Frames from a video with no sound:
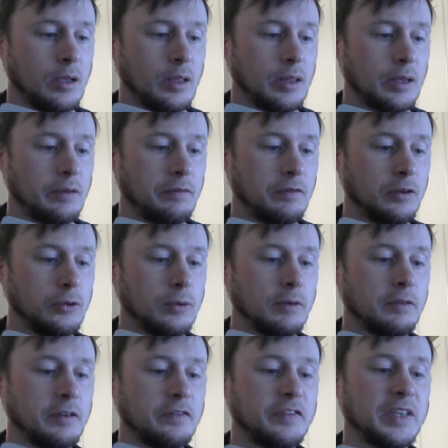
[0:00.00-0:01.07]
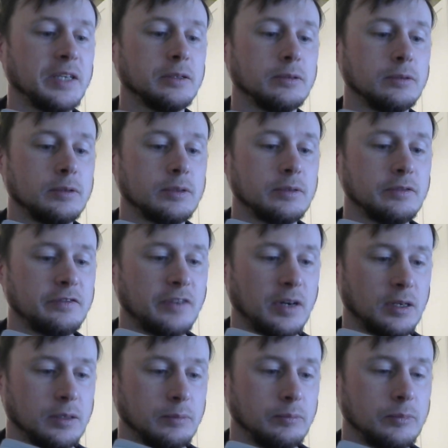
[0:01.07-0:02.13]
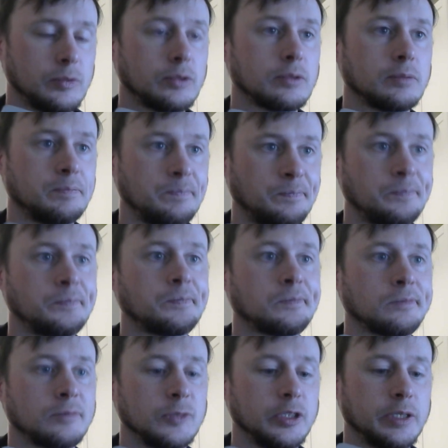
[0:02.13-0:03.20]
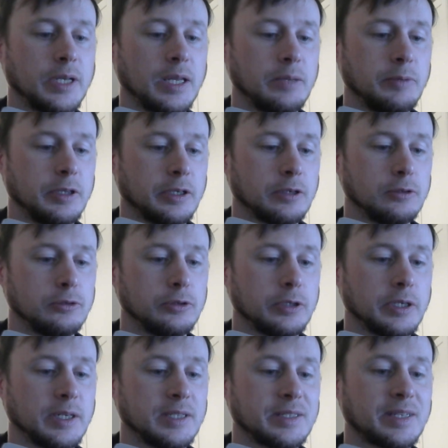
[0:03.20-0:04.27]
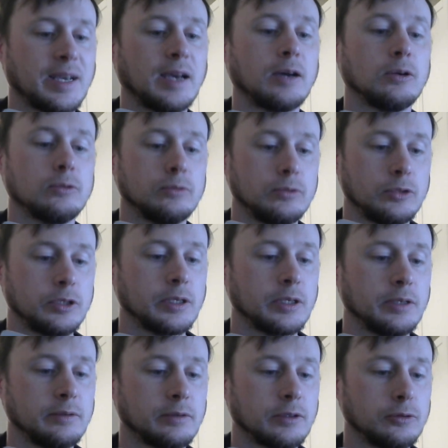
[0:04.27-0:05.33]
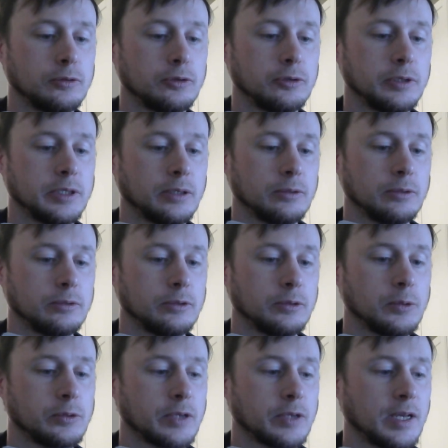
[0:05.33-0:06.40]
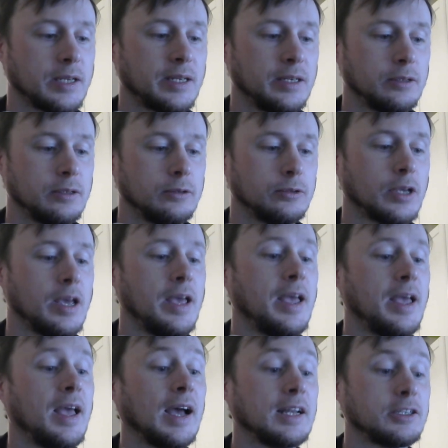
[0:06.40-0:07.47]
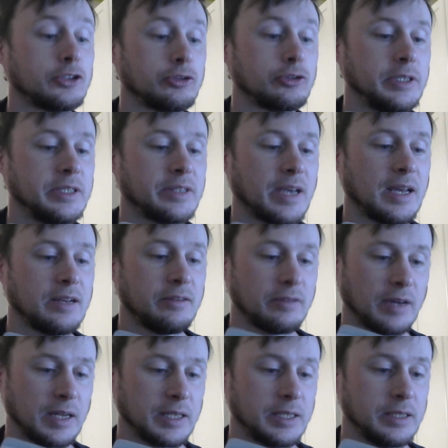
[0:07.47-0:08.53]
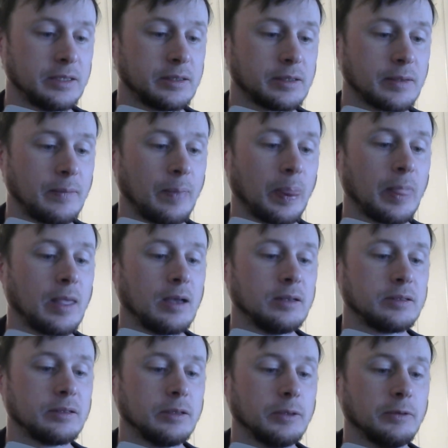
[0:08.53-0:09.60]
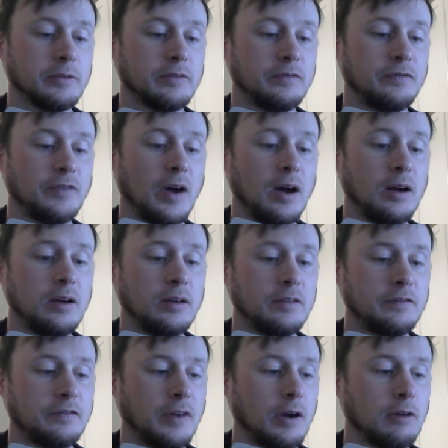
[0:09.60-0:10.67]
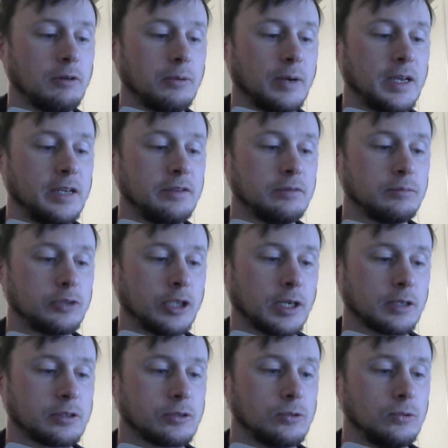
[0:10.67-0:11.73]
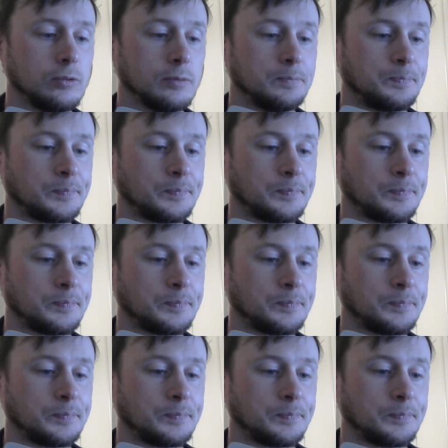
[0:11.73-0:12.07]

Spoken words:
They flew over fields and farms. You'd get them in the countryside. And towns, you kind of have country towns, I suppose. And hills and trees and valleys until they were far, far away from Jack's school.